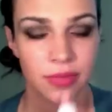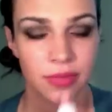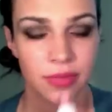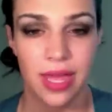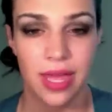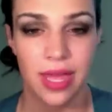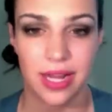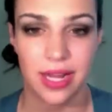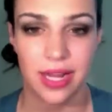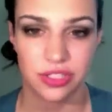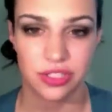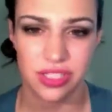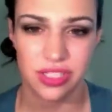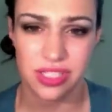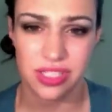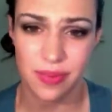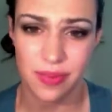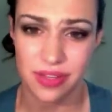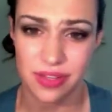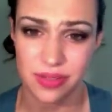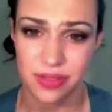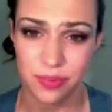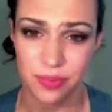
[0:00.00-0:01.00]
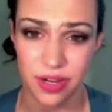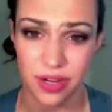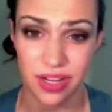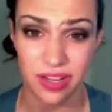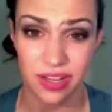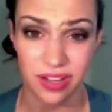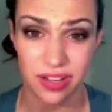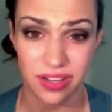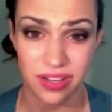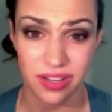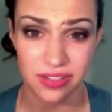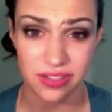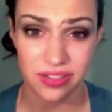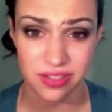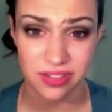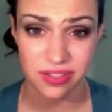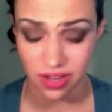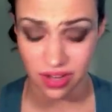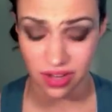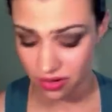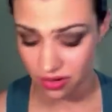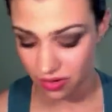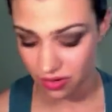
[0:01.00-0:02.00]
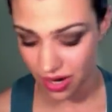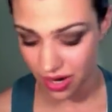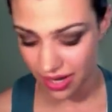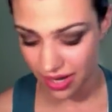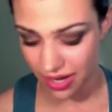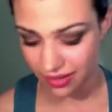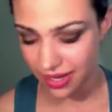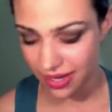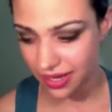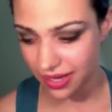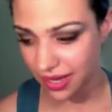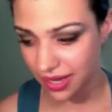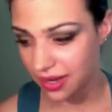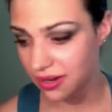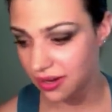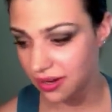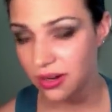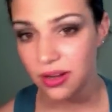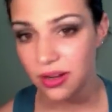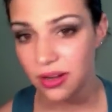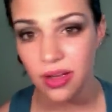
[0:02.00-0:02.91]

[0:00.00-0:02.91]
It actually smells pretty good, so I like it.